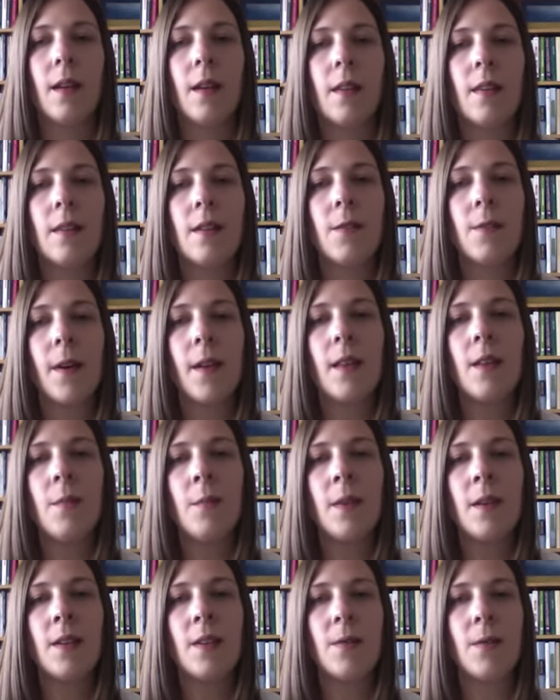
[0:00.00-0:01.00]
The
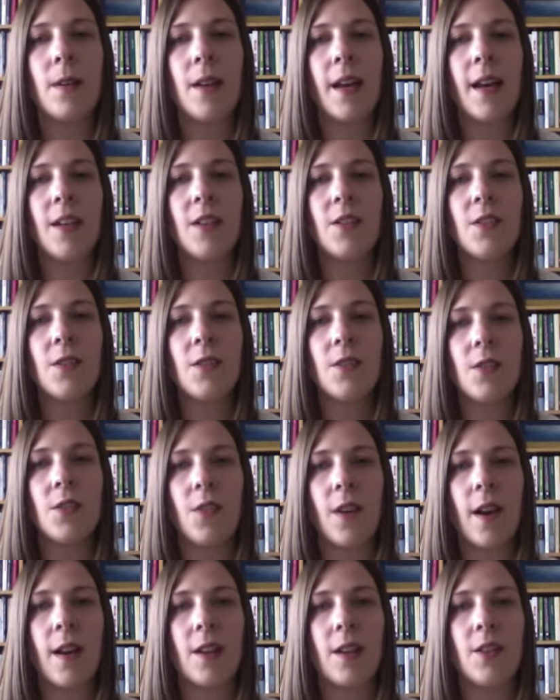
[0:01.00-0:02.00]
development of a national
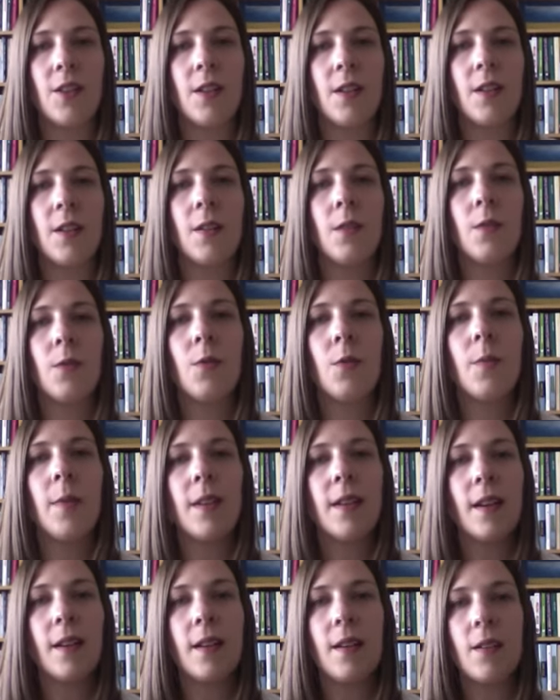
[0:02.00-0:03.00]
strategy will be
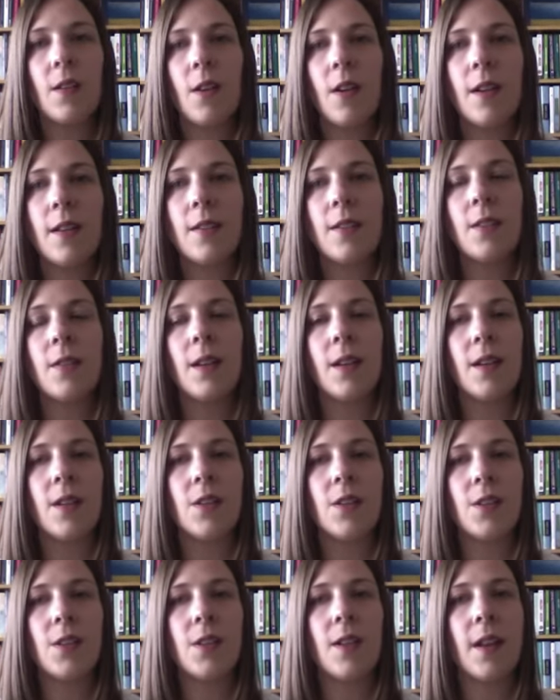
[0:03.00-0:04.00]
done in
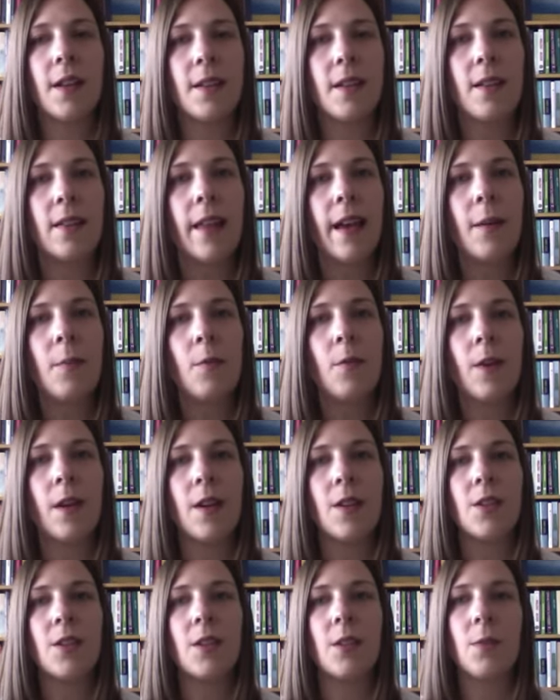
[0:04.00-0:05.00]
consultation and
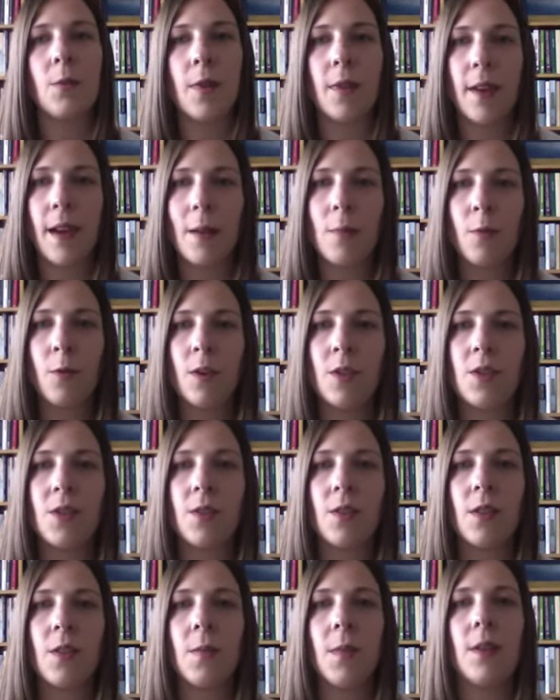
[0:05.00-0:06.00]
collaboration with Aboriginal
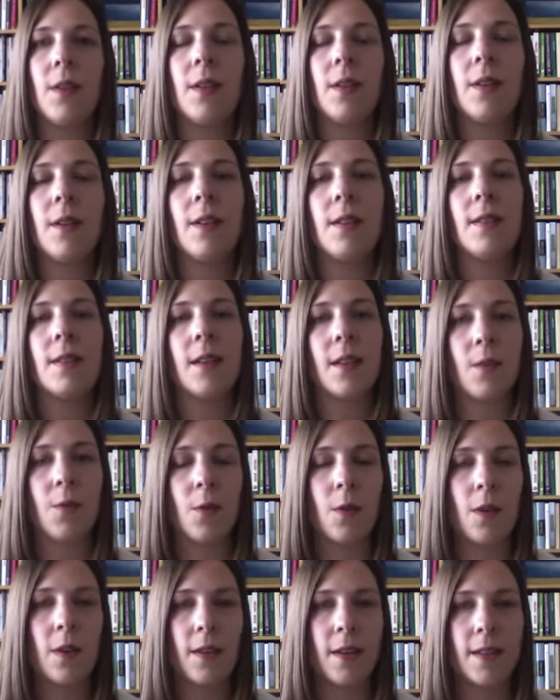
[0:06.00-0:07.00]
communities and
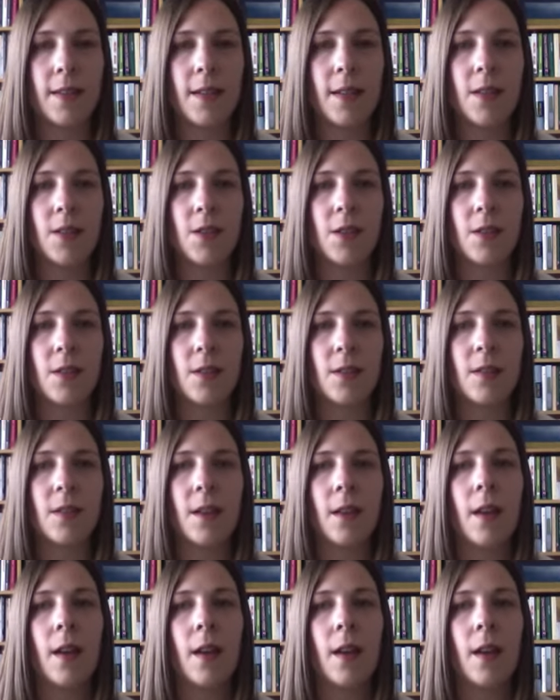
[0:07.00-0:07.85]
organizations,